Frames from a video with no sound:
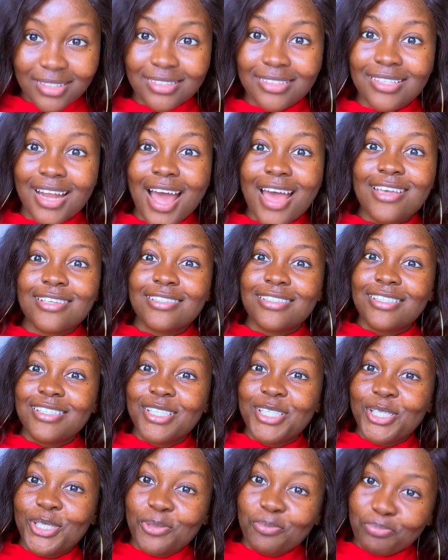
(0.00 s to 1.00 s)
that is
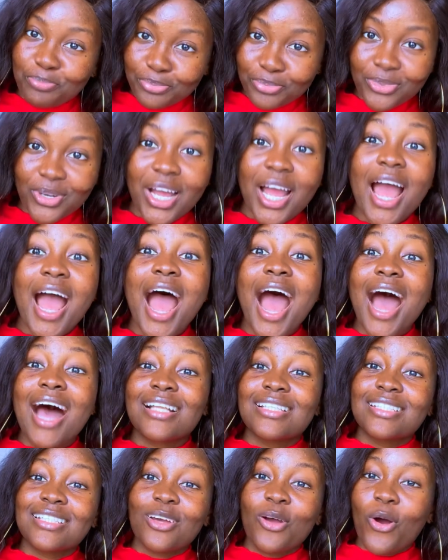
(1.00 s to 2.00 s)
cheap
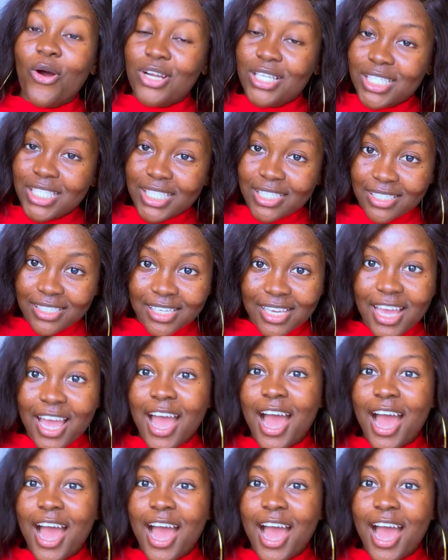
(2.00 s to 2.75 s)
at the country.